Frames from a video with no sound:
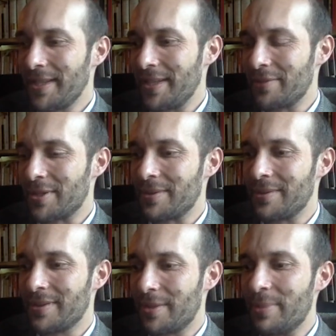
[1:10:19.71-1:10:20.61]
even a,
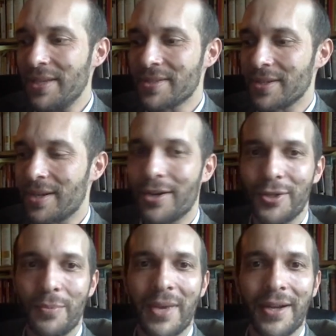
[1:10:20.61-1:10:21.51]
a basic
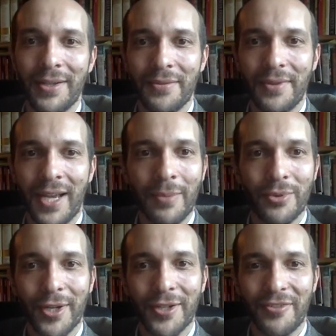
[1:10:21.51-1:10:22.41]
argumentative,
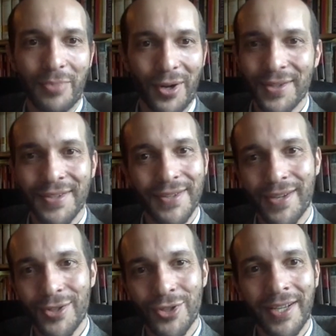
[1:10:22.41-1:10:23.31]
non-productive partisan
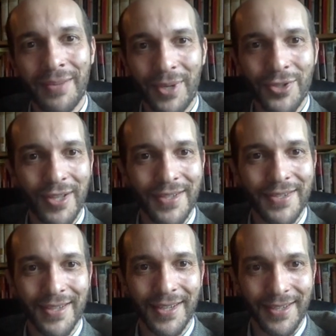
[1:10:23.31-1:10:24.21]
discussion on, much
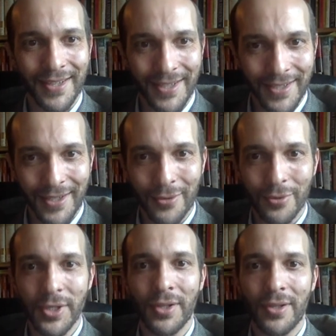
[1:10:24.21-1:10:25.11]
less like a, a
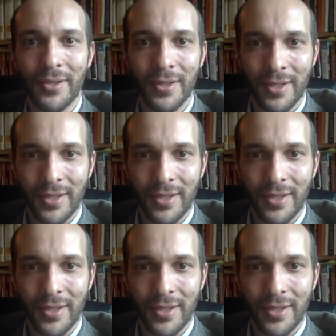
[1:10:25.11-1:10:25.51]
real